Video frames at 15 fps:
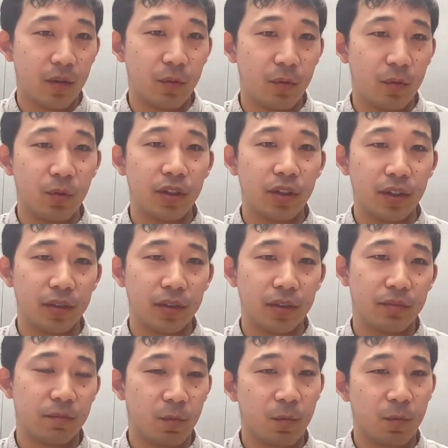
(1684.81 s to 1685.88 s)
a
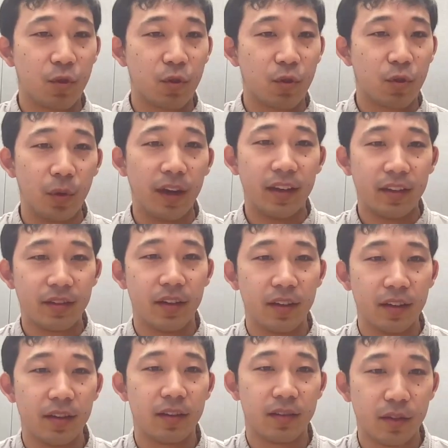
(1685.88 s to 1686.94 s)
really good way
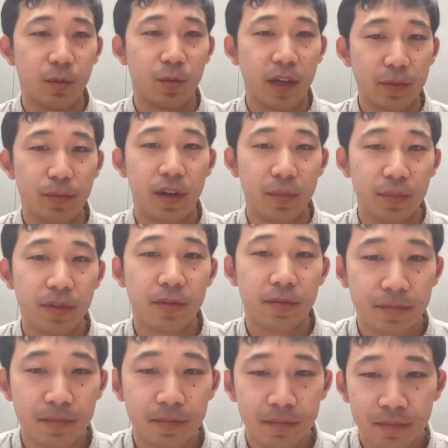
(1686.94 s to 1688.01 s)
to write
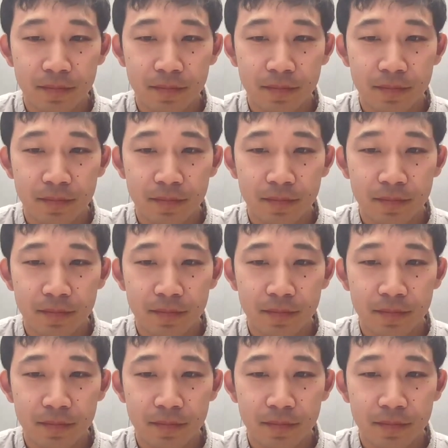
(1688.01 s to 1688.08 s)
prompts.